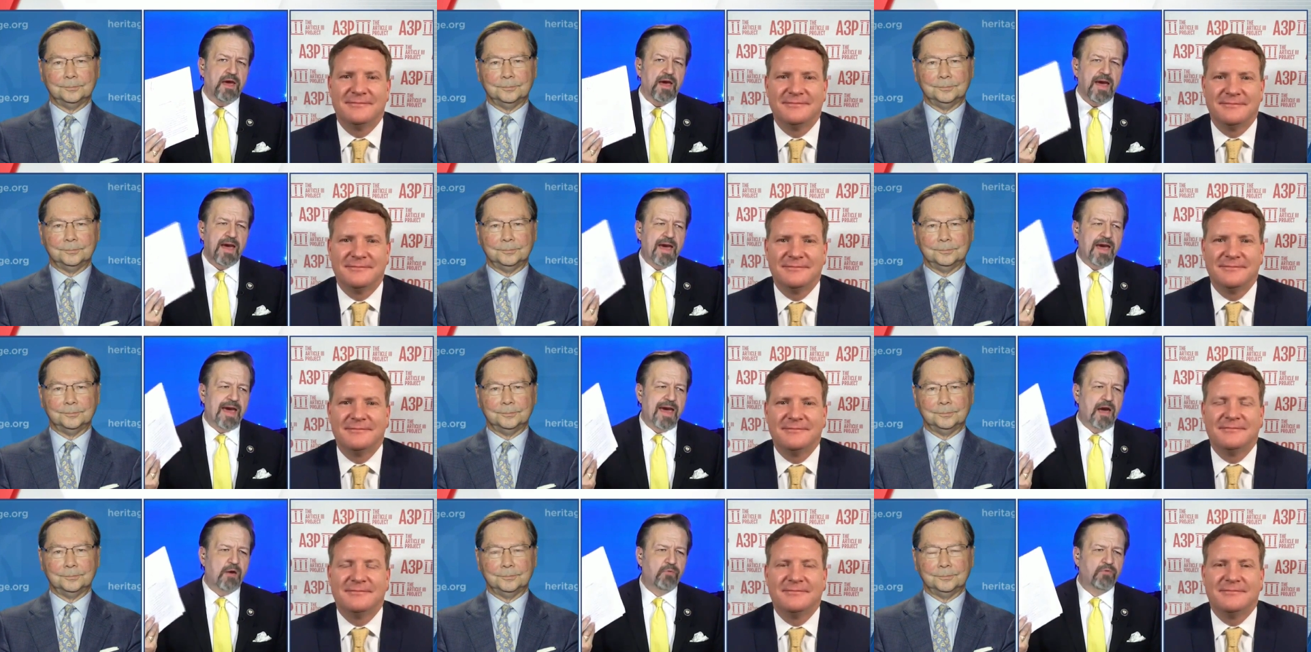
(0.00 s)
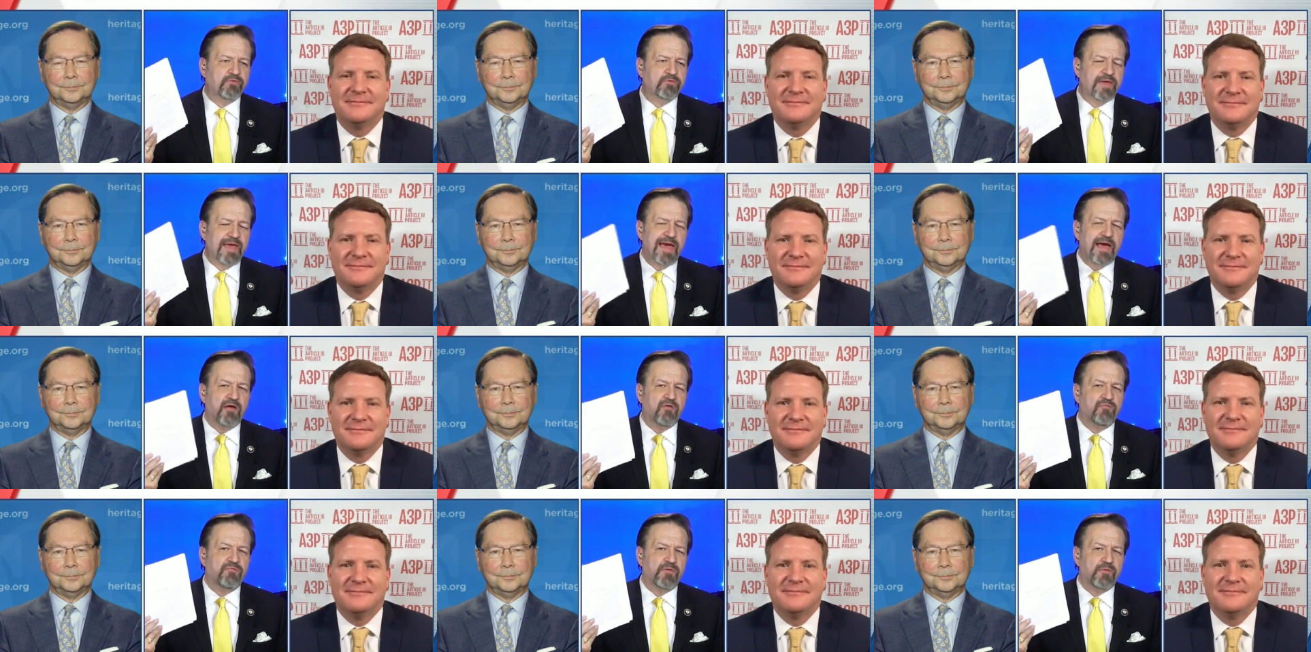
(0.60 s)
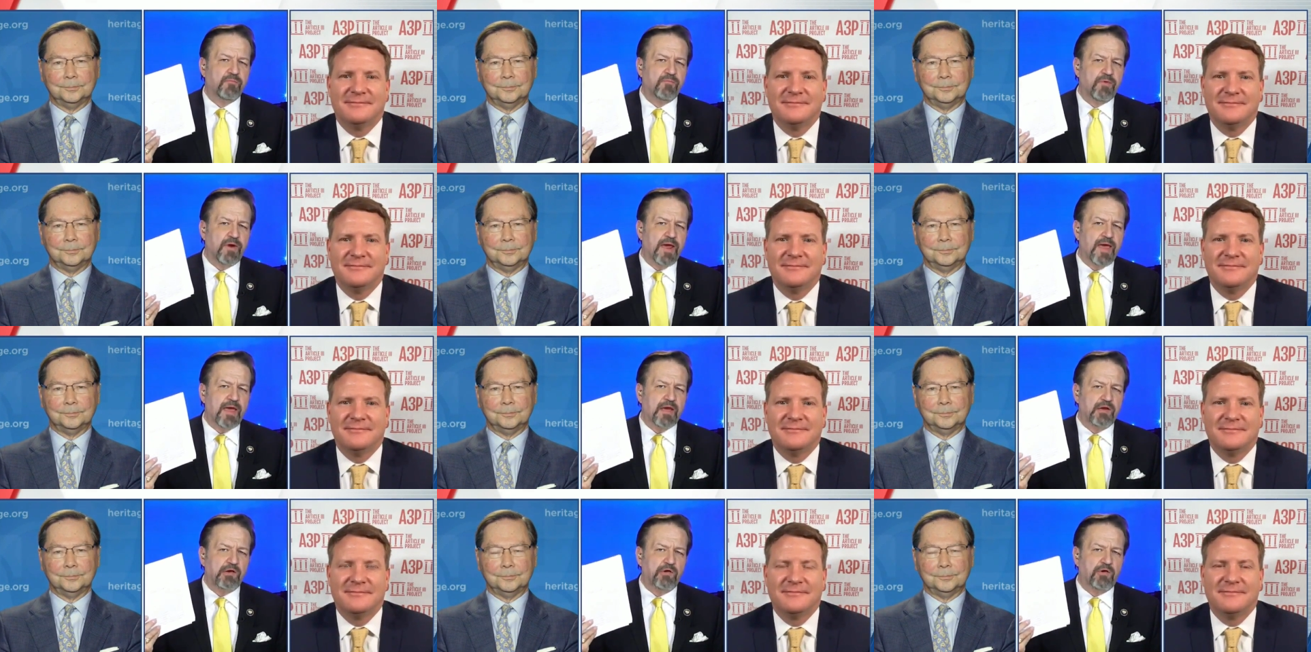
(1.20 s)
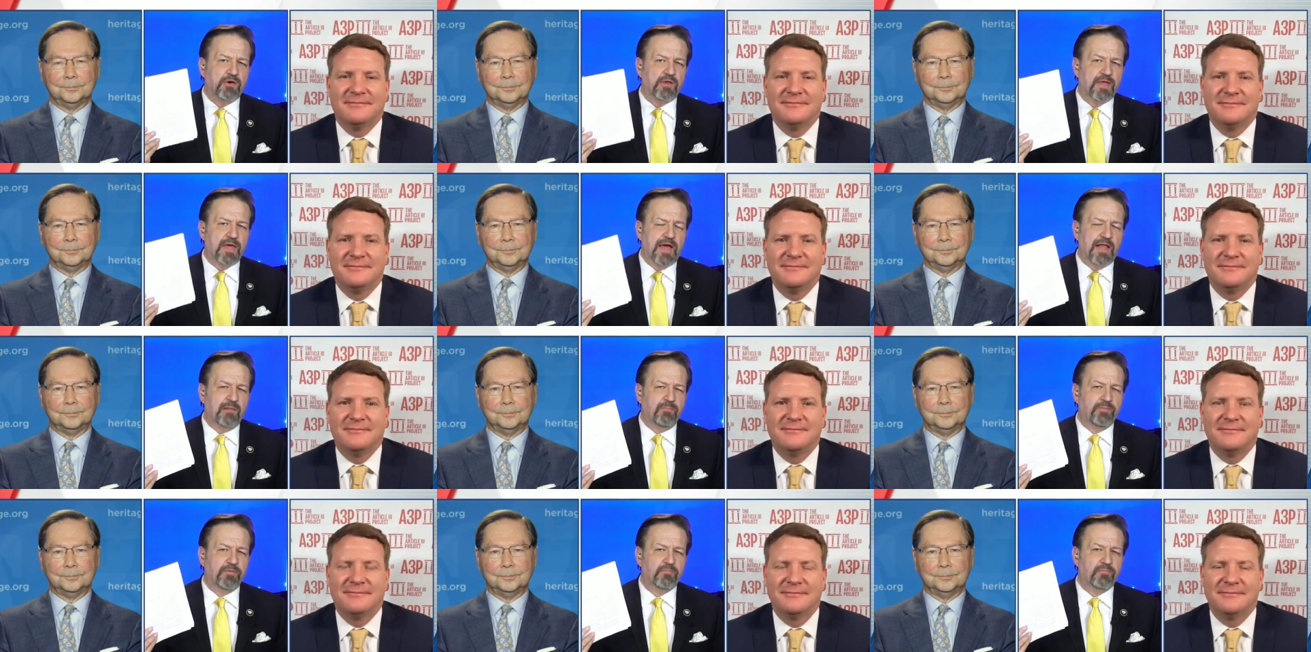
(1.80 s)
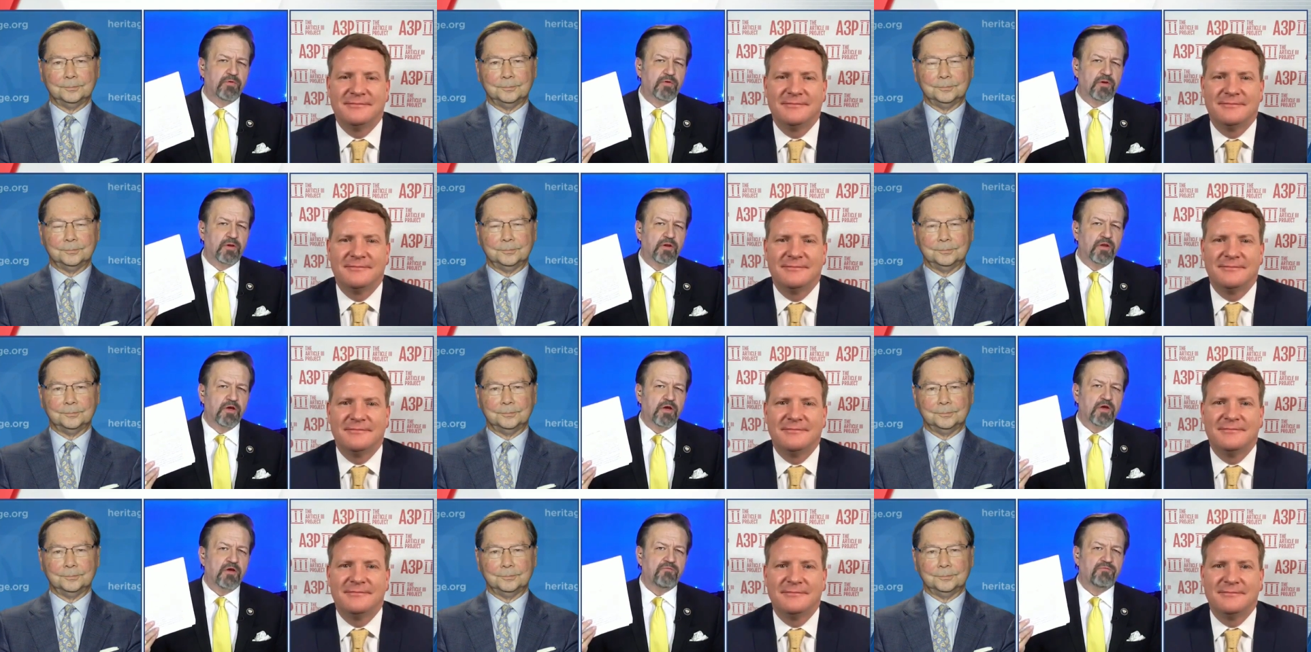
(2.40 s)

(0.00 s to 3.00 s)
Speaker 1: H- how is Alvin Bragg not culpable